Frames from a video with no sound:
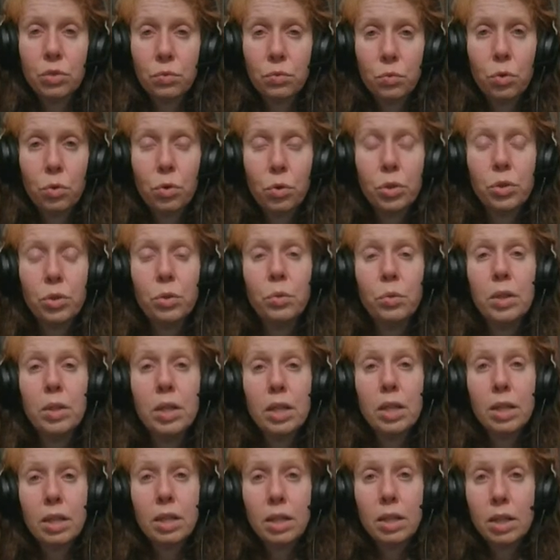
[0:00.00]
for you
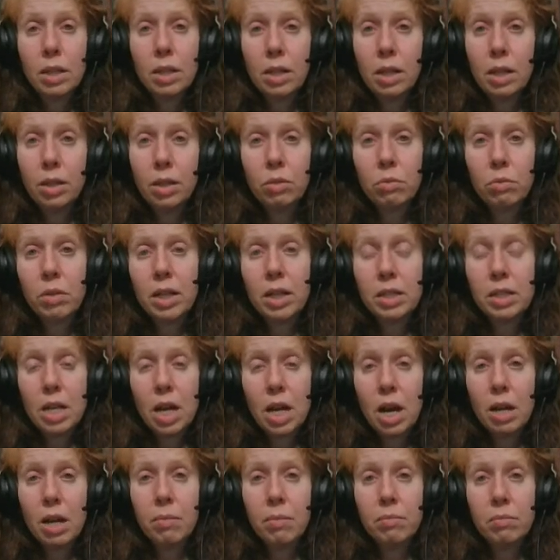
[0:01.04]
in the right
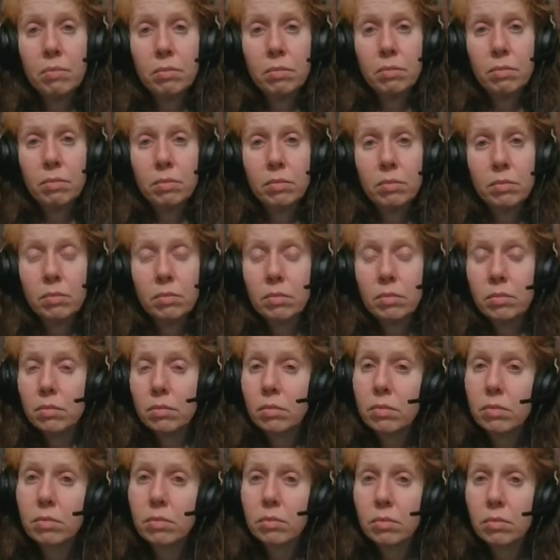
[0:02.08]
time.
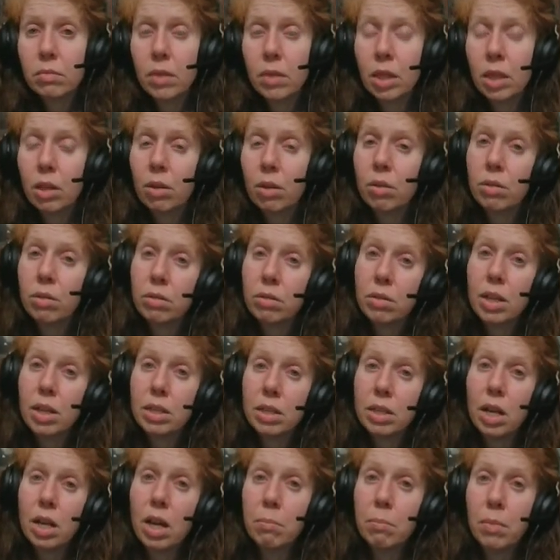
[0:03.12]
The, that
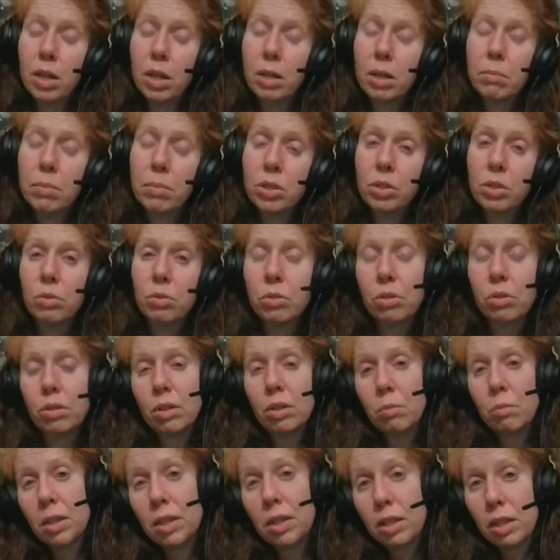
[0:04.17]
time might be sooner
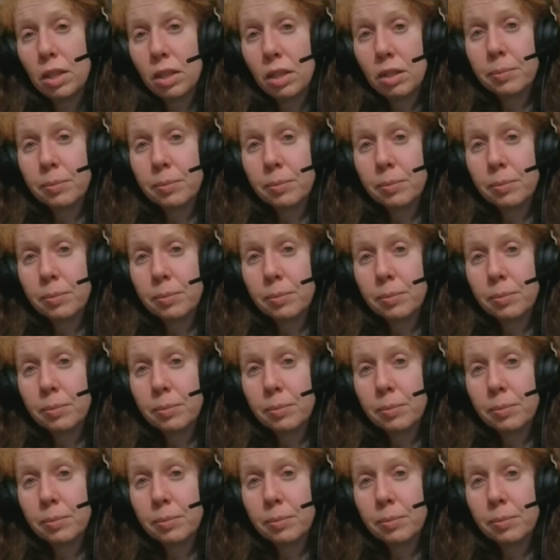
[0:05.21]
than we think.